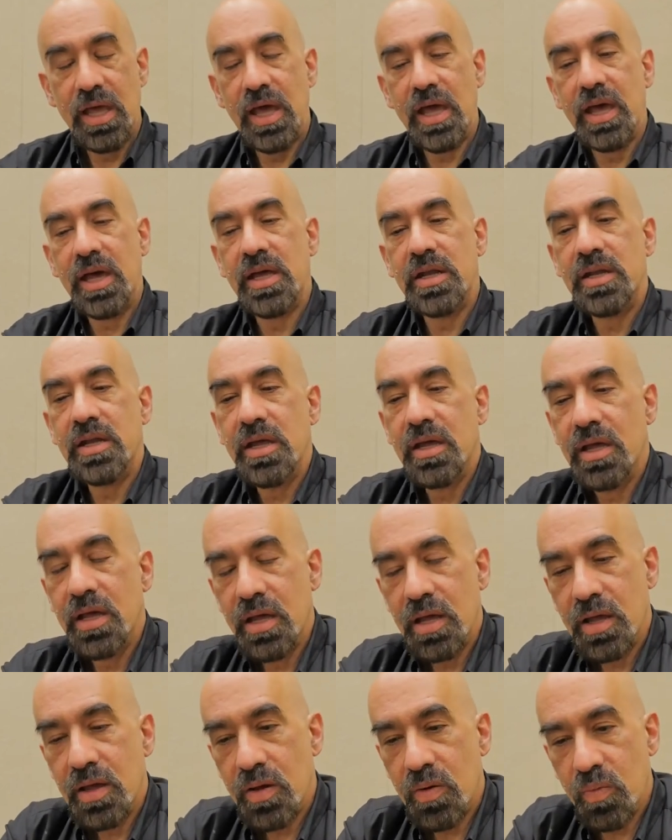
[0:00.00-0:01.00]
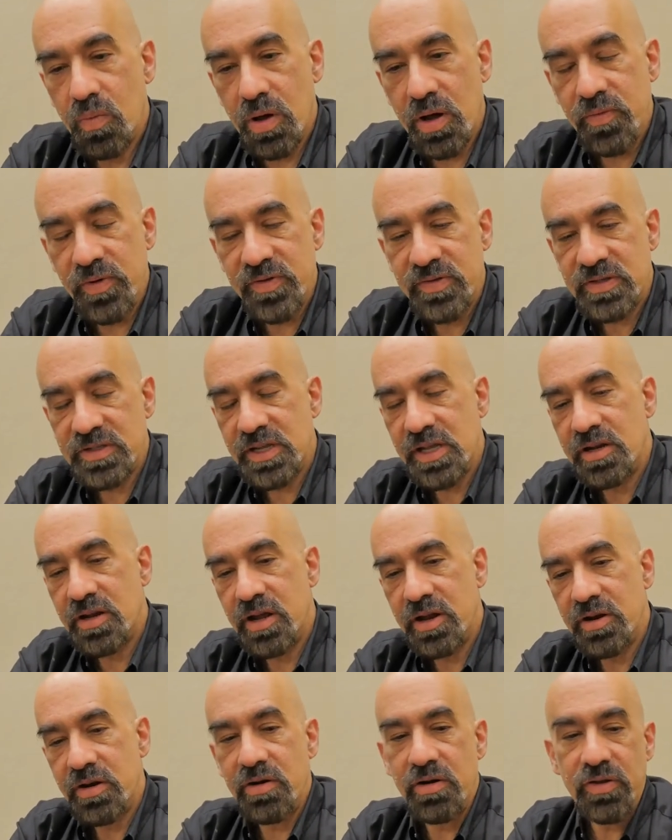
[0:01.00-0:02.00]
And what we've seen
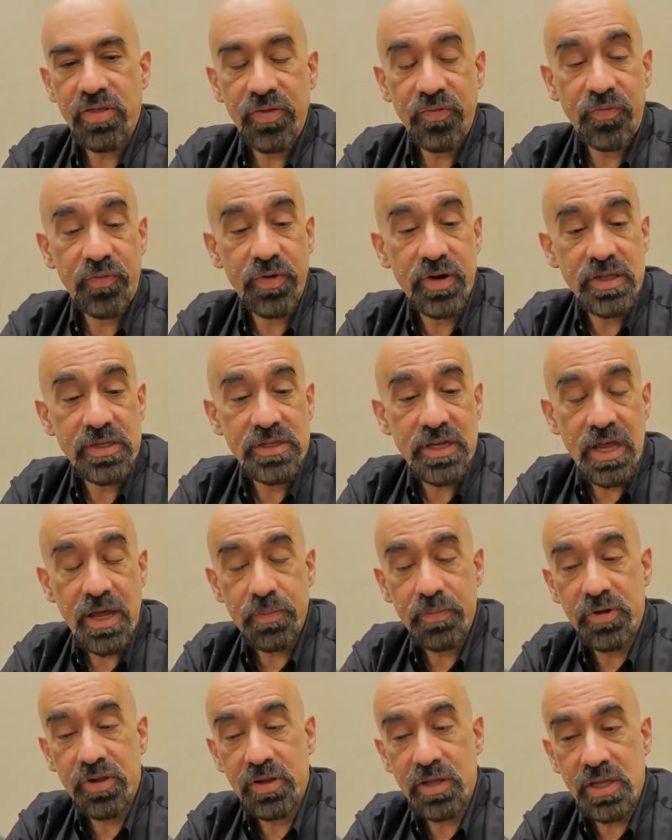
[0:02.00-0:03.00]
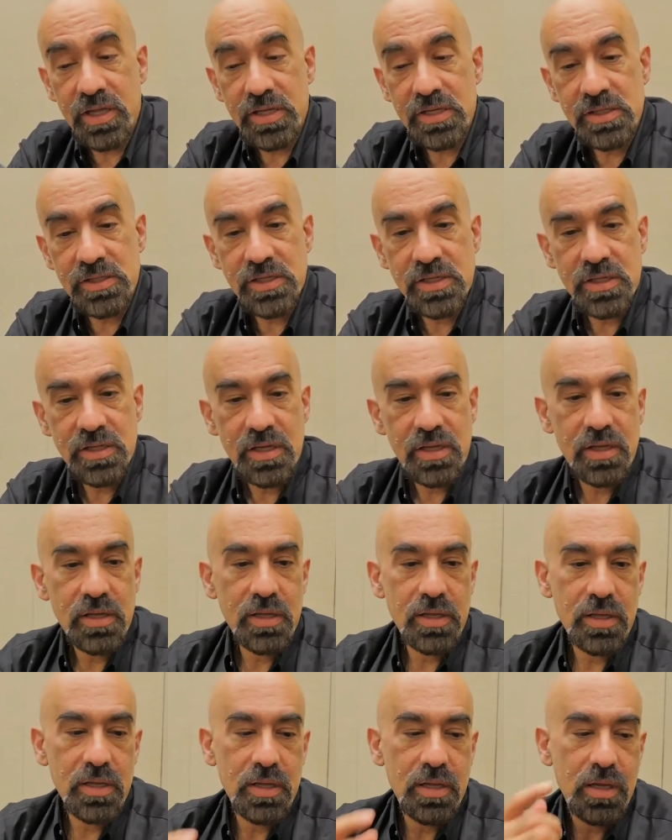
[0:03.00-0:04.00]
on Earth, for example, is
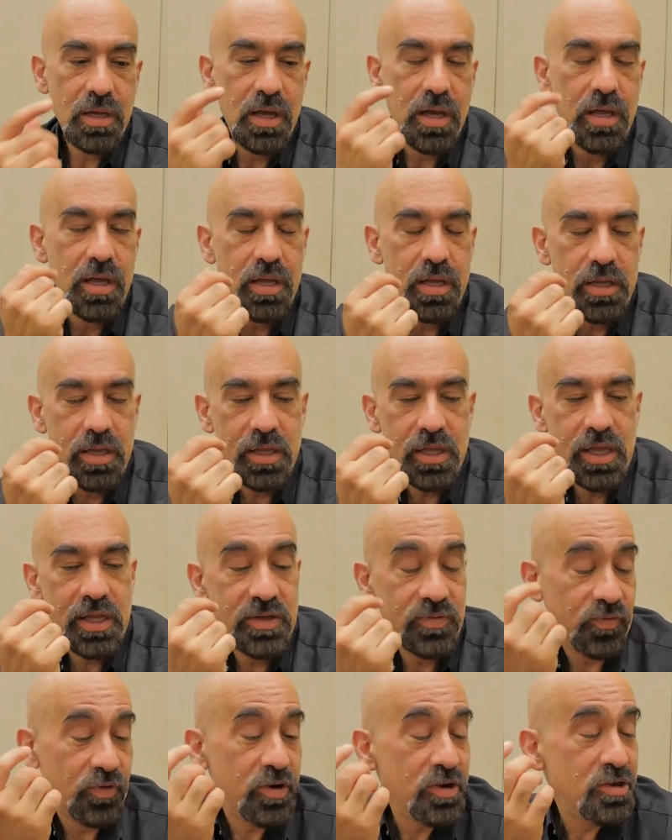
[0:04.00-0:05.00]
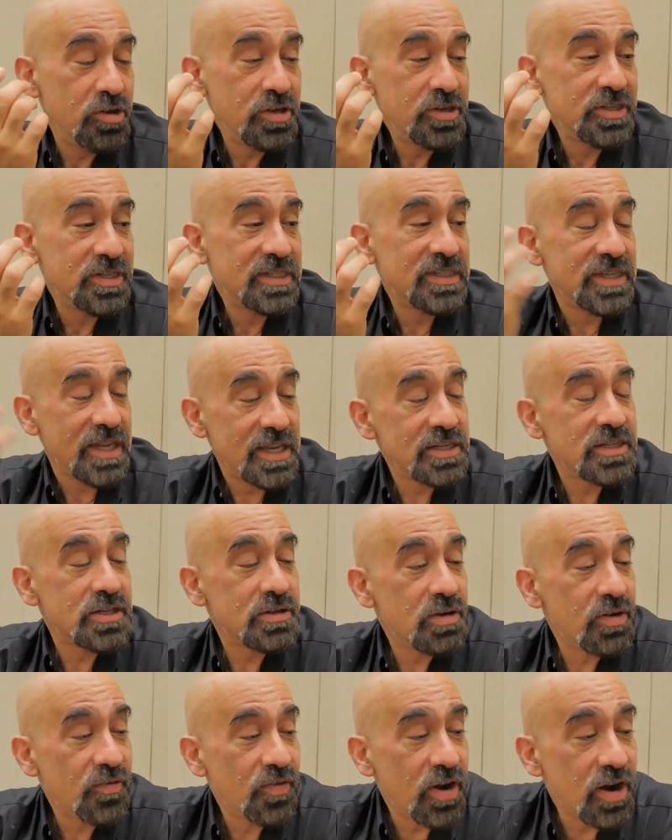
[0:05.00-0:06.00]
it's very good to sense
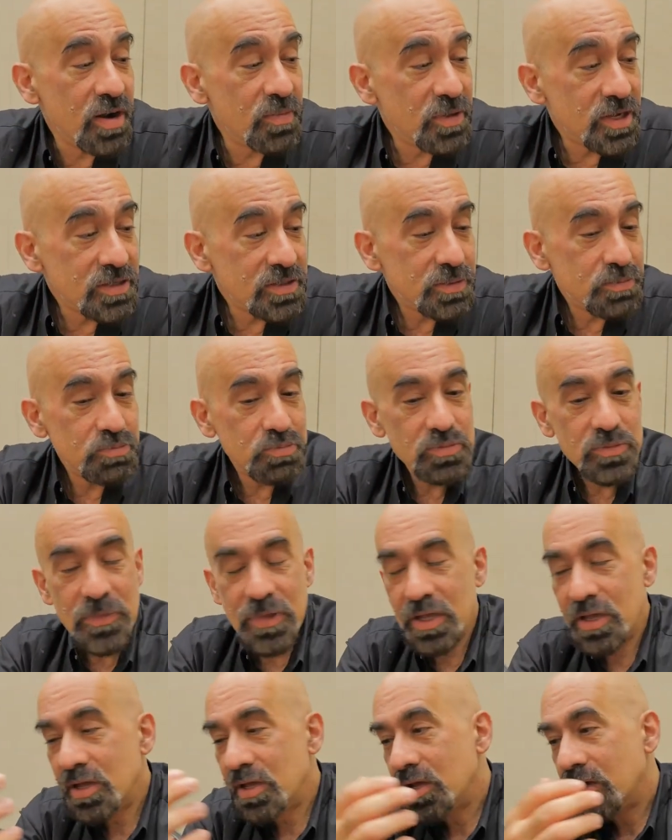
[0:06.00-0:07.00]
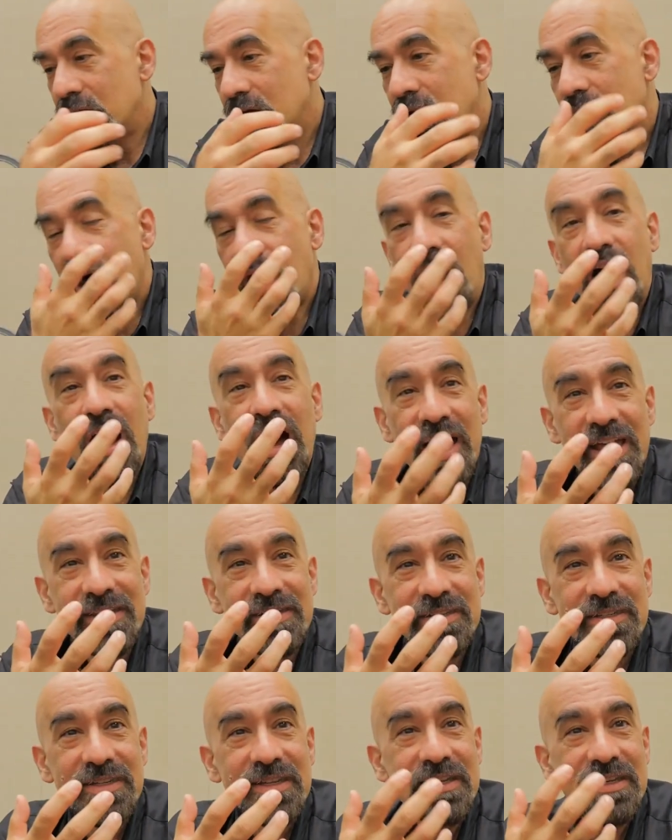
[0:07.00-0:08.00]
your environment.
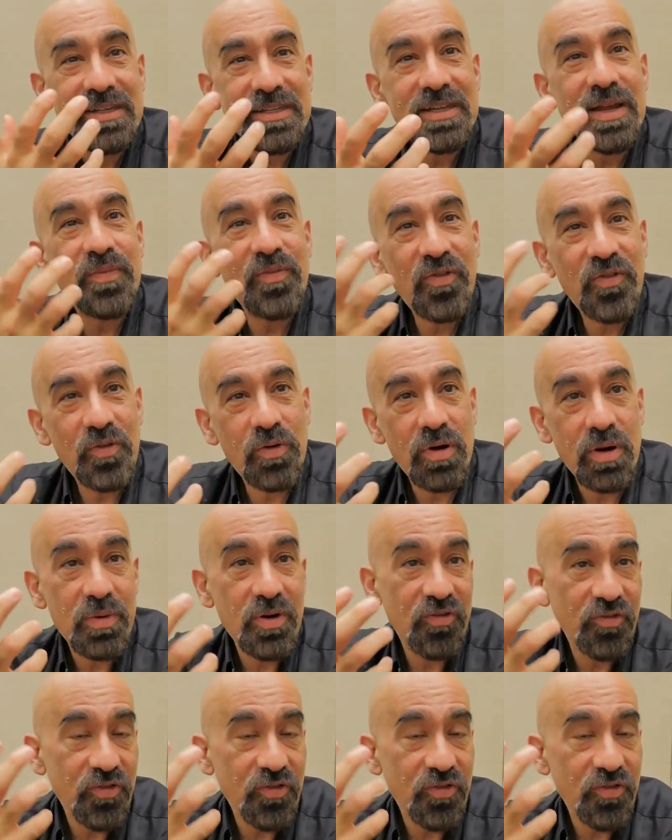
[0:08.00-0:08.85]
Eyes, in some form, or